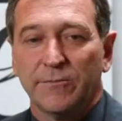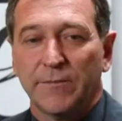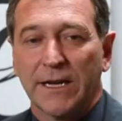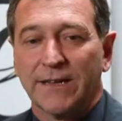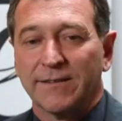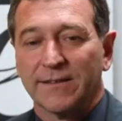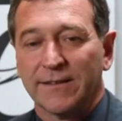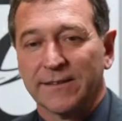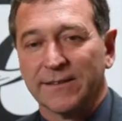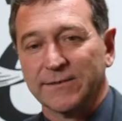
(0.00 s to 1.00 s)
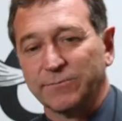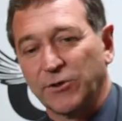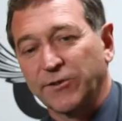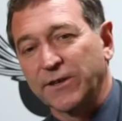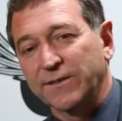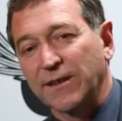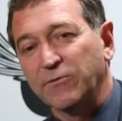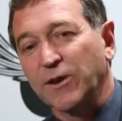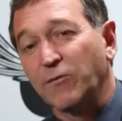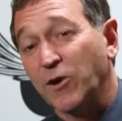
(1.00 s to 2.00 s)
the main products
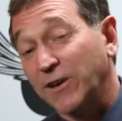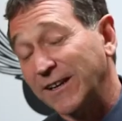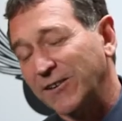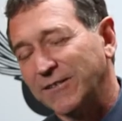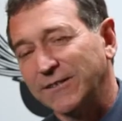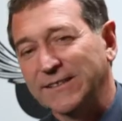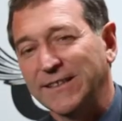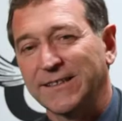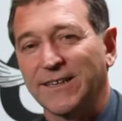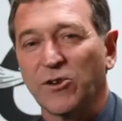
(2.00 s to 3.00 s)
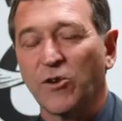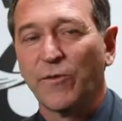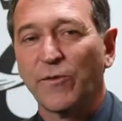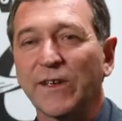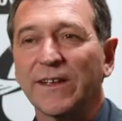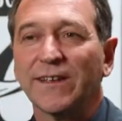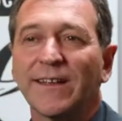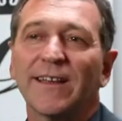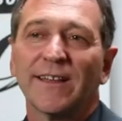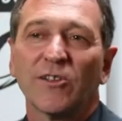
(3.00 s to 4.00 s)
that we are working on are coffee
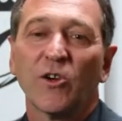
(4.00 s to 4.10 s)
and